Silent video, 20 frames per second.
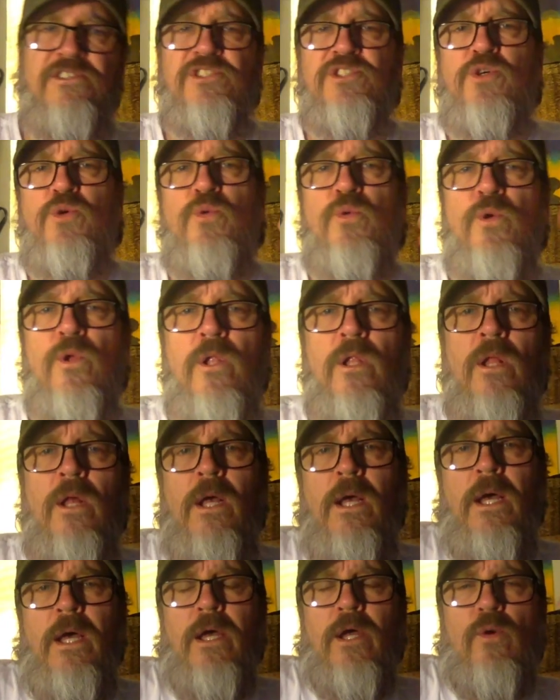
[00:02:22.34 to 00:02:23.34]
the school
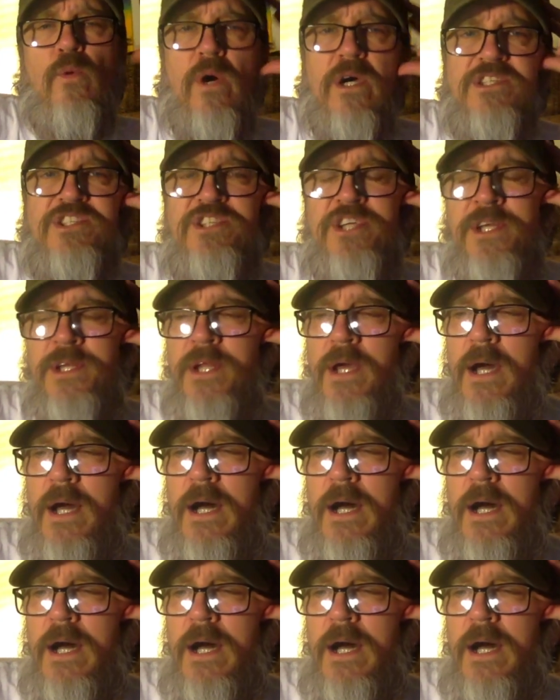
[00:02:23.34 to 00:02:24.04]
question,